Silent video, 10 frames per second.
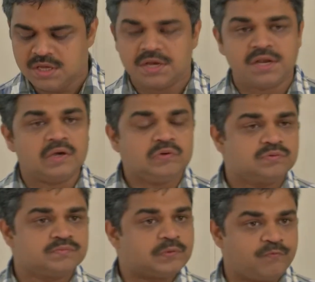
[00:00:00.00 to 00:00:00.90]

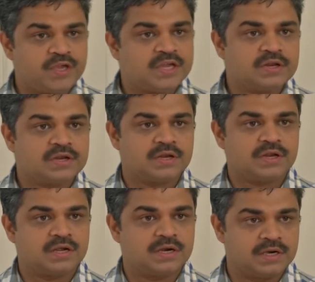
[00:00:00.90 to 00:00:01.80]
Now, we can
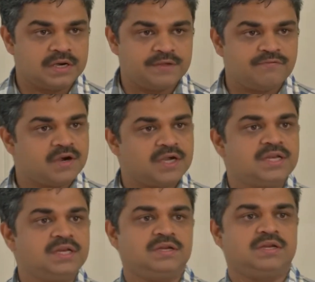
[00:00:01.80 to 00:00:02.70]

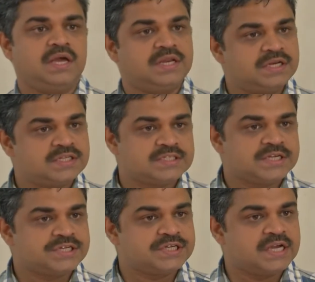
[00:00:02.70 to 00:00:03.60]
define an
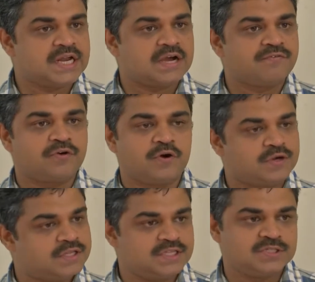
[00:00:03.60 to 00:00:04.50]
intersection graph
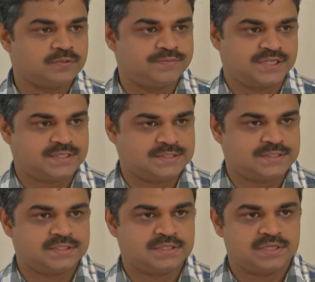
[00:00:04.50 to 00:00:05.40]
on these
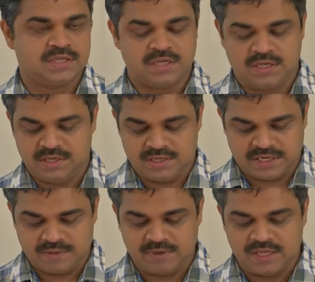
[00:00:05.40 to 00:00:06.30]
objects,
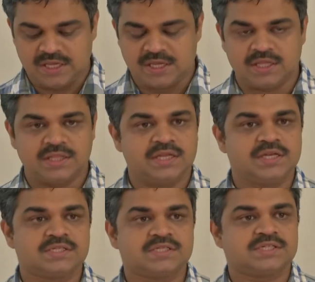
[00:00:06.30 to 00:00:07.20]
namely the
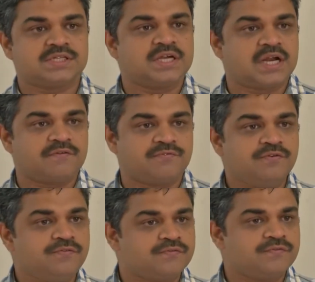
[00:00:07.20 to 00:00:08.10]
intersection graph of